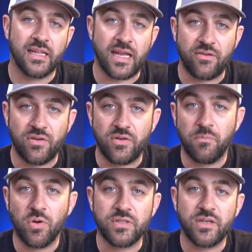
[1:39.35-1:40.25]
and allow you to
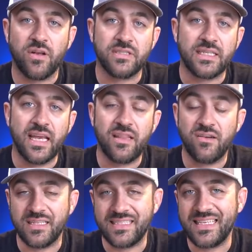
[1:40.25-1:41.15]
bolt it all
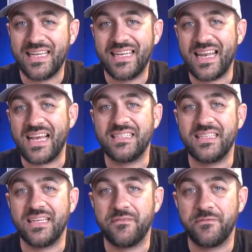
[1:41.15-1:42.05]
together and sit
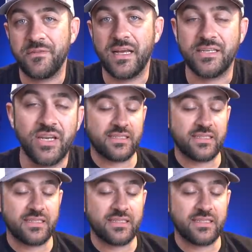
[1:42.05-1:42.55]
nice and flush.